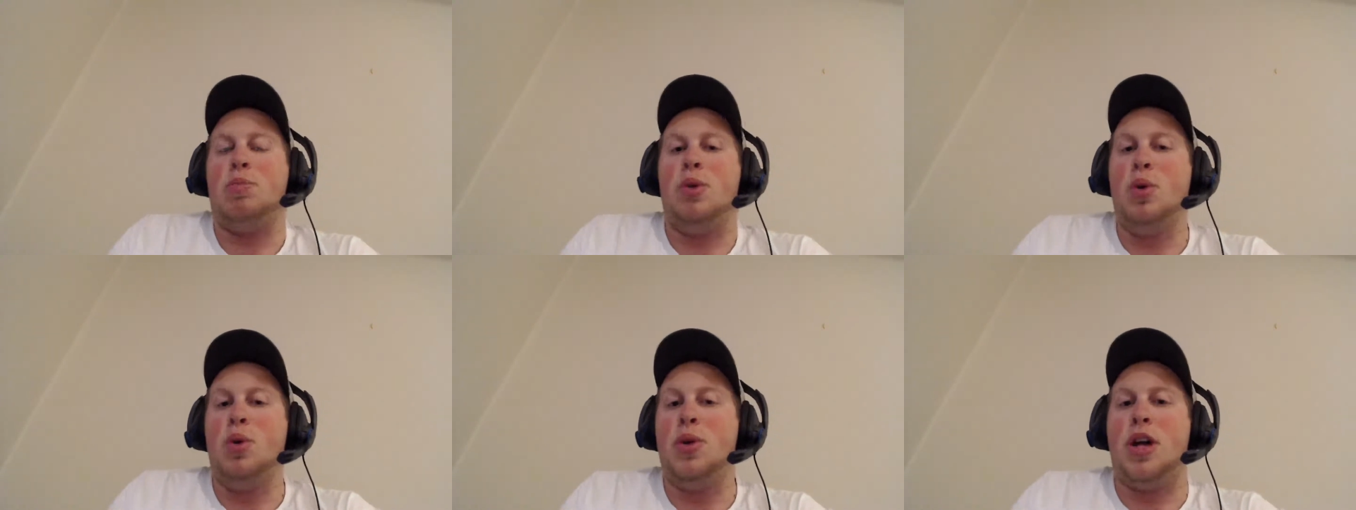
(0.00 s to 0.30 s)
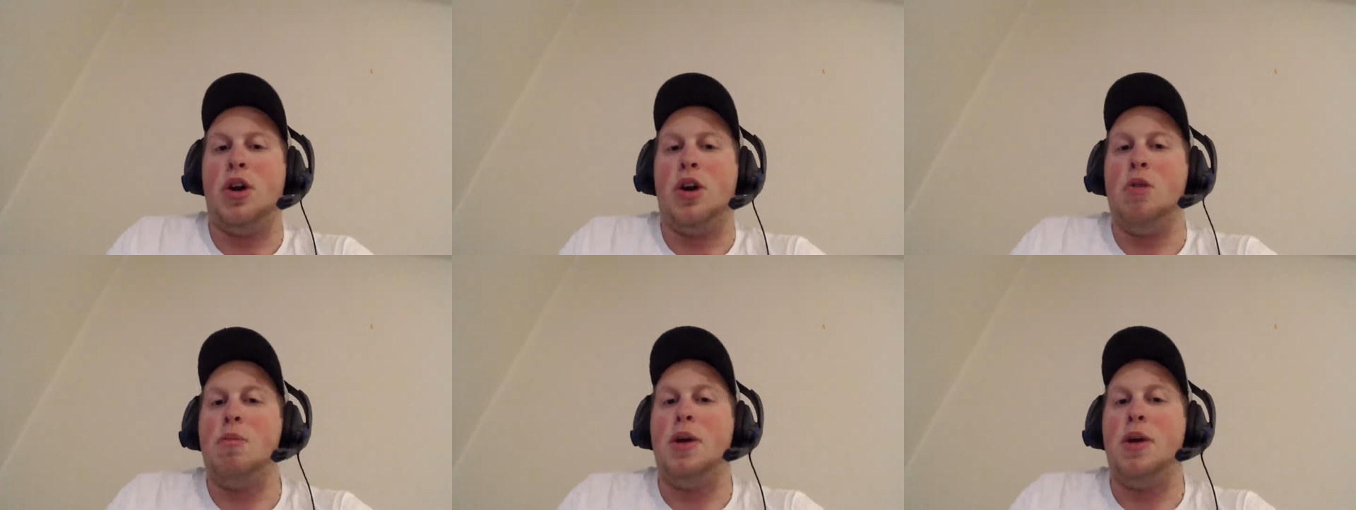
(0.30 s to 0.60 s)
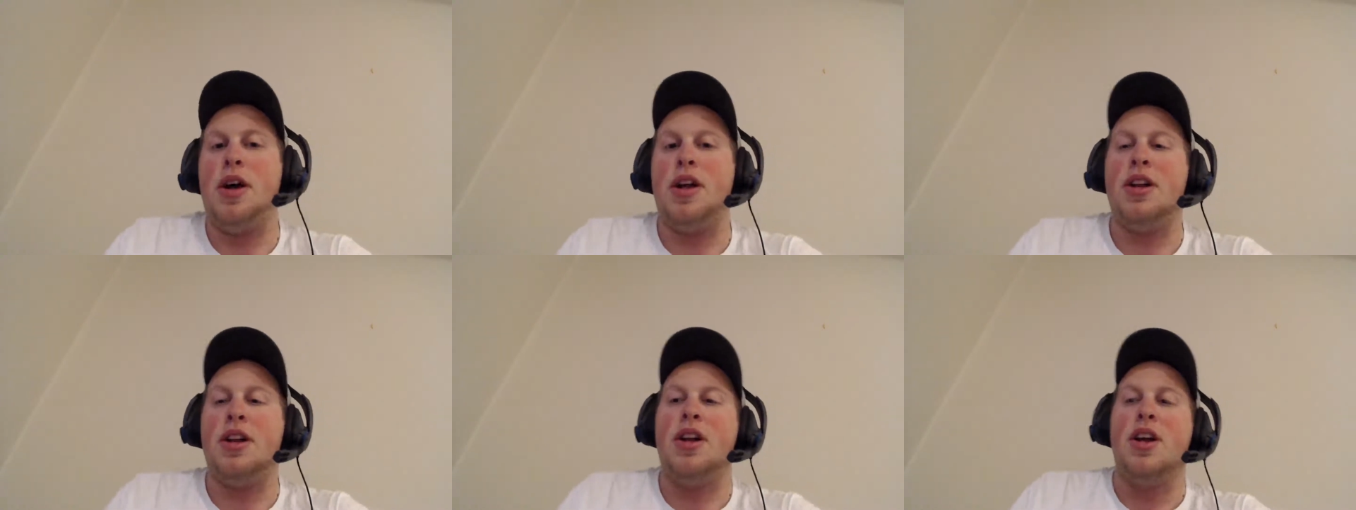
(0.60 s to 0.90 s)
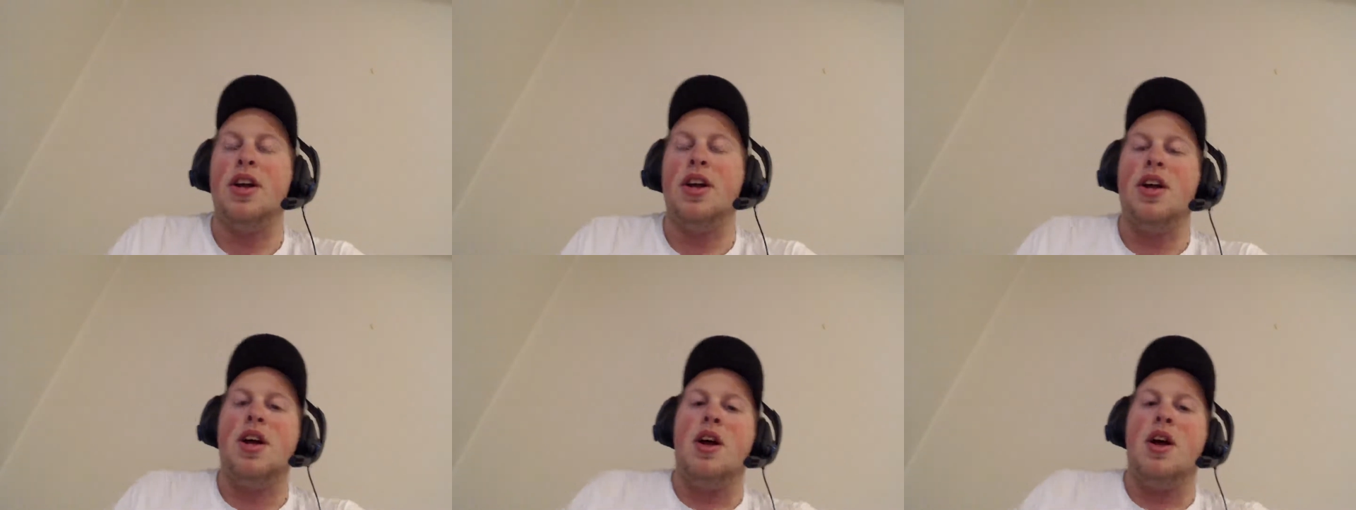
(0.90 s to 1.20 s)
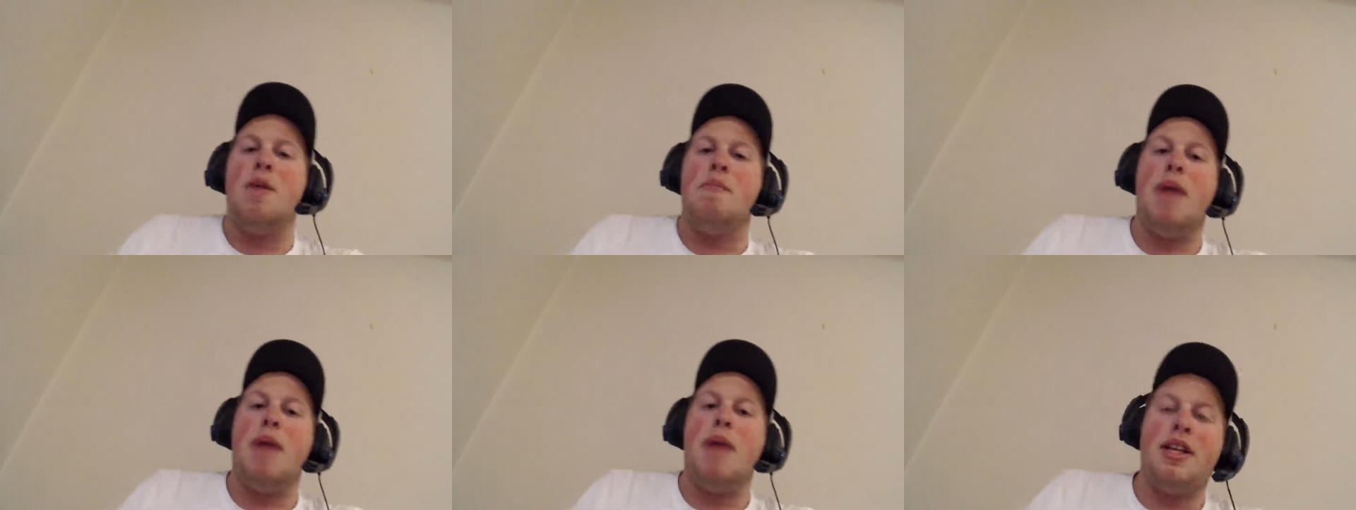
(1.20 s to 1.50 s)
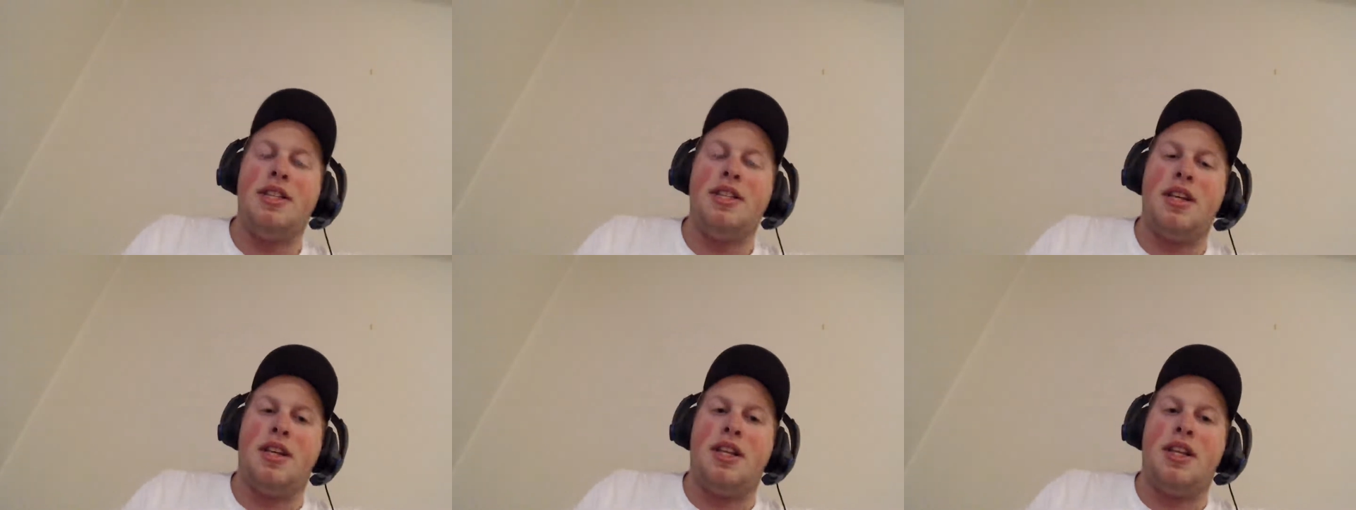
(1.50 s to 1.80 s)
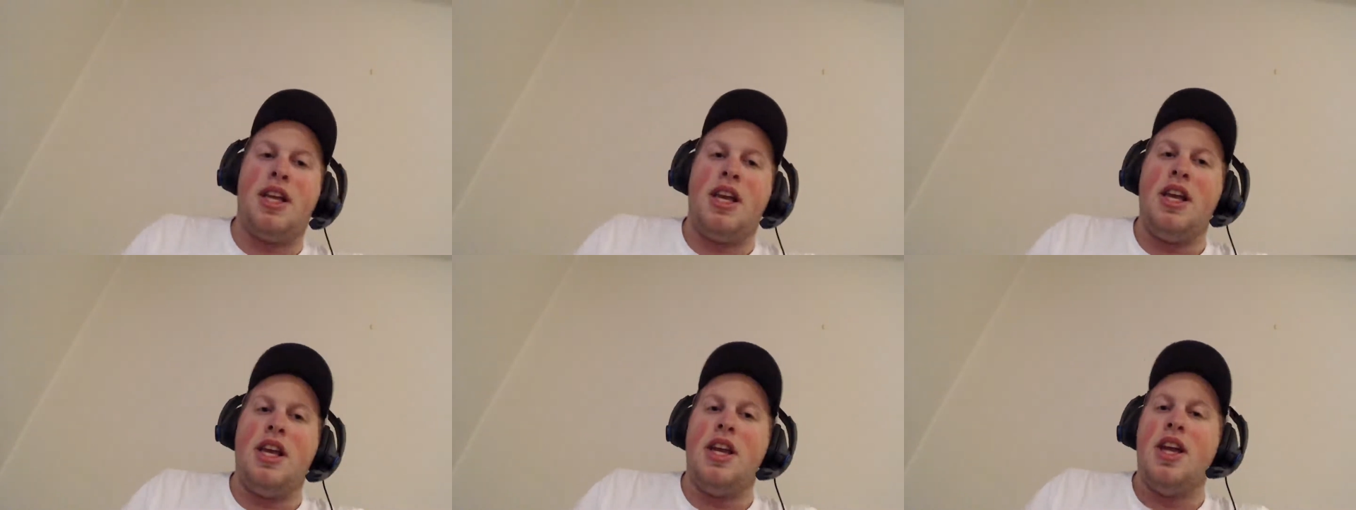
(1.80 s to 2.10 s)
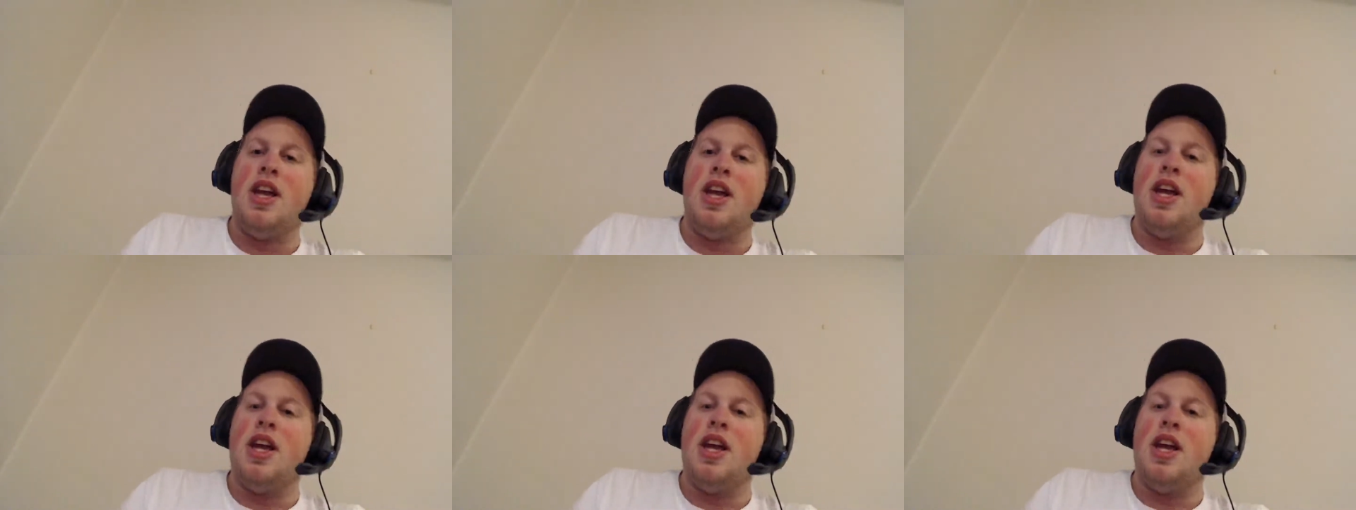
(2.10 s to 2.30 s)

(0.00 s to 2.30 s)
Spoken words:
bluegill, but basically